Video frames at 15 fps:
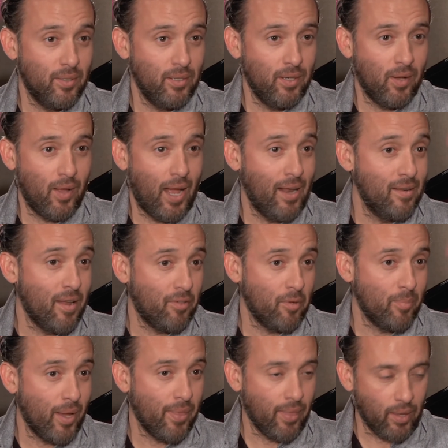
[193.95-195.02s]
You know, I'd never
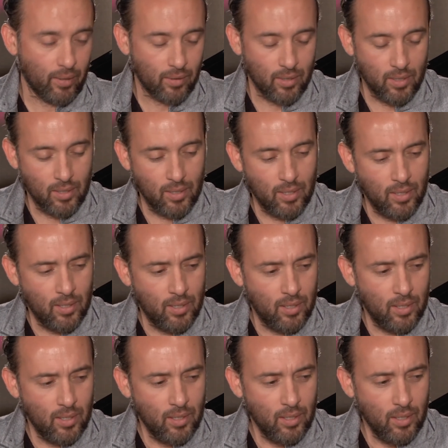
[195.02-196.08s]
been there.
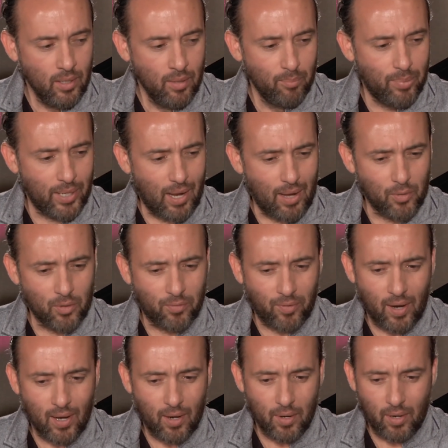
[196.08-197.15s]
But I, was
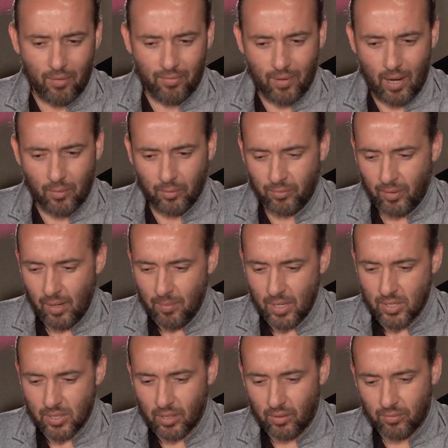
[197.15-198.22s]
I would find
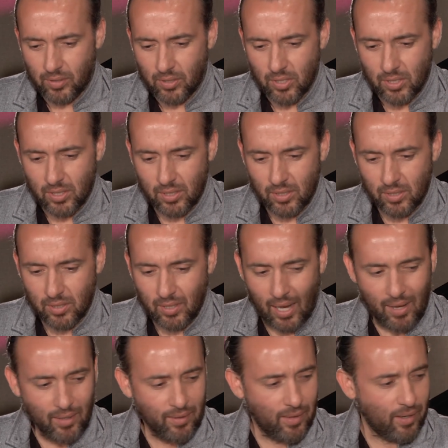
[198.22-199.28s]
myself just
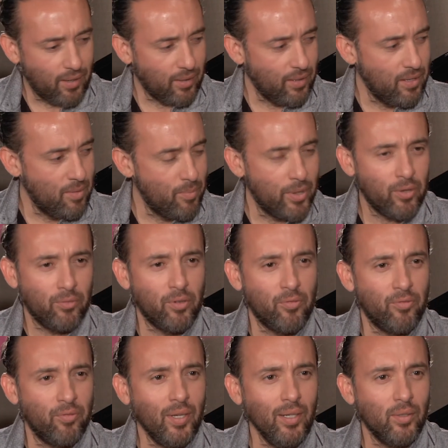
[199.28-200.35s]
standing there in the middle of a
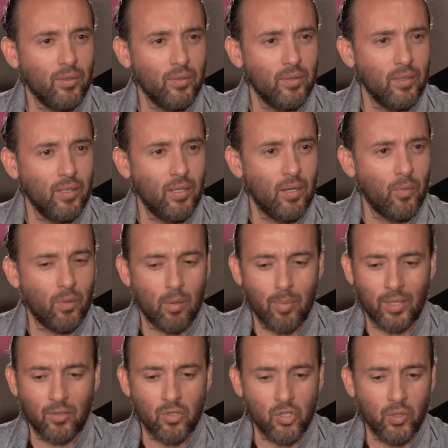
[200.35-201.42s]
field. You know, we're
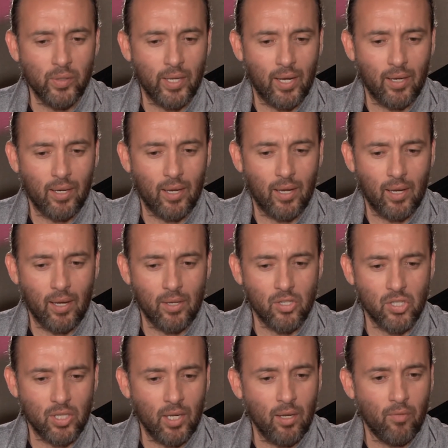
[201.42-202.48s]
about to shoot a, a, a
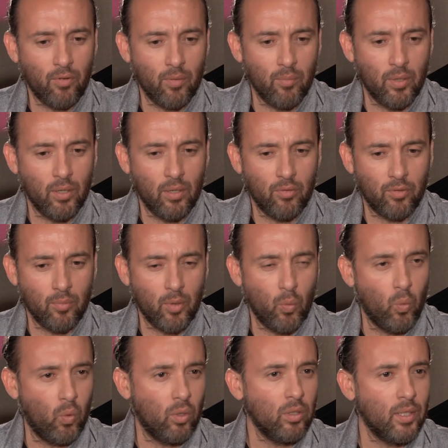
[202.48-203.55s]
scene from a, from a
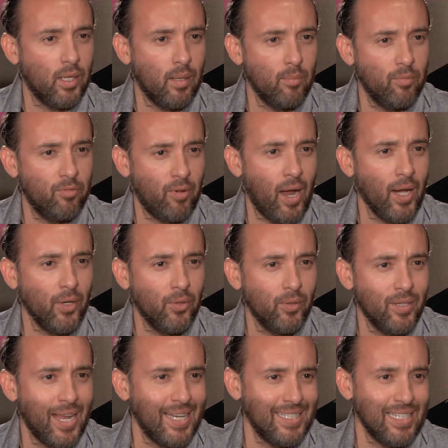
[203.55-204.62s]
World Cup final
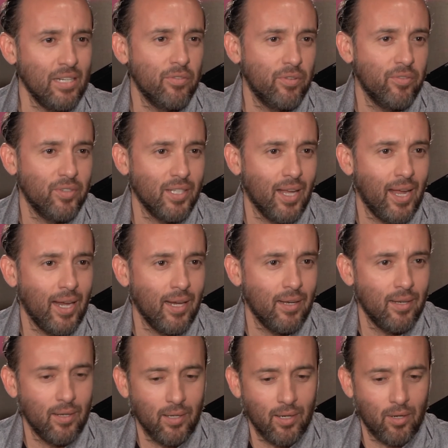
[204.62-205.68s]
in 1958,
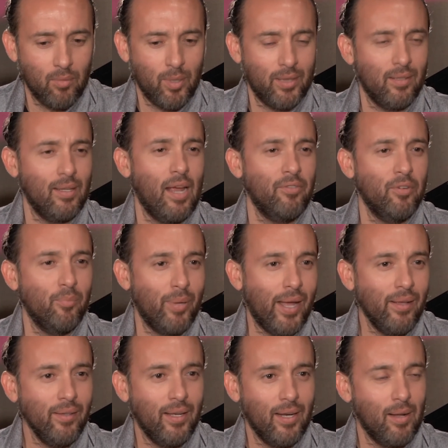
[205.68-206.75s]
you know, about the life of
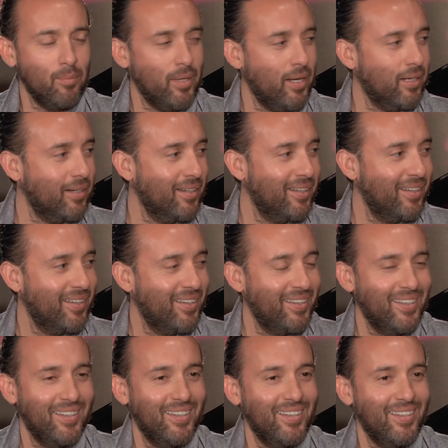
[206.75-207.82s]
Pele. I'm like,
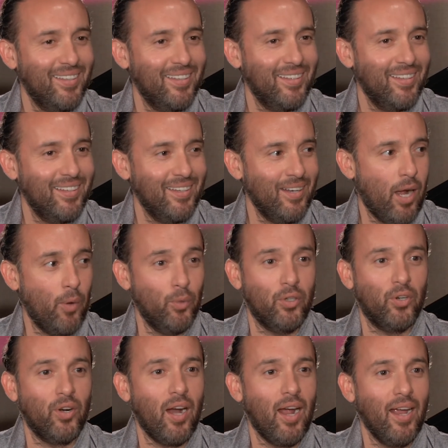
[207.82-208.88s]
you know, I would
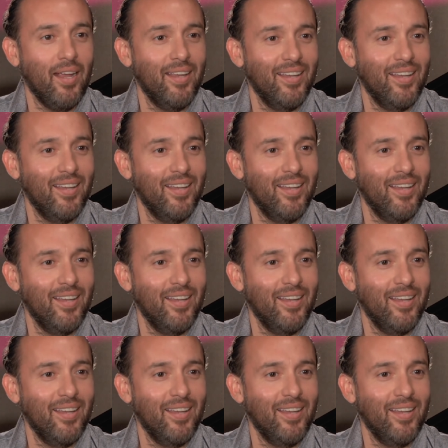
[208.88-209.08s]
cry.